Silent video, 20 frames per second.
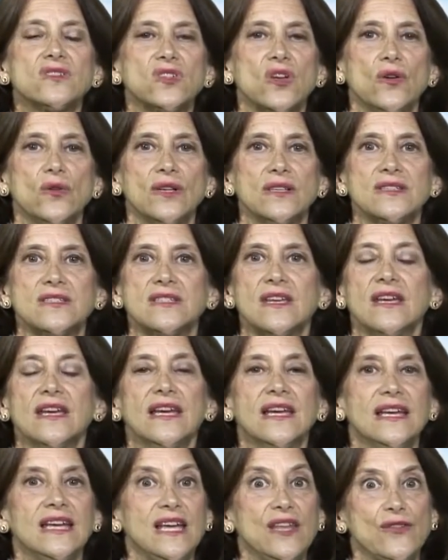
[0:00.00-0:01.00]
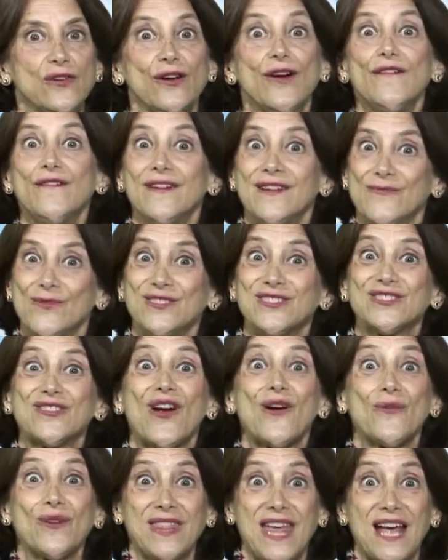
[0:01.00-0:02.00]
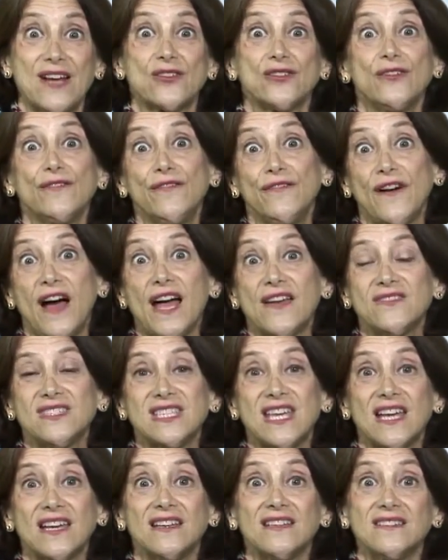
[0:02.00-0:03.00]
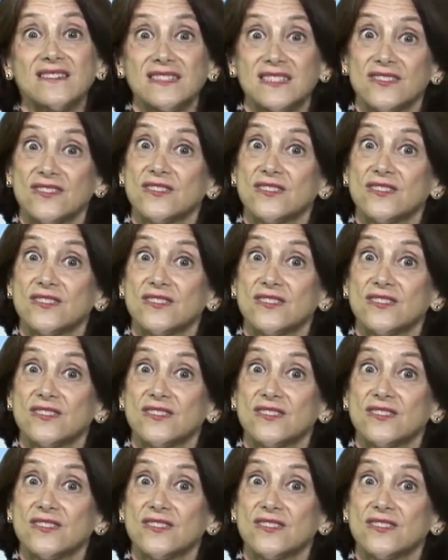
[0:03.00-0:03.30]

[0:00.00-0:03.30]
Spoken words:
So it's either, we'll start with actually 5 seconds,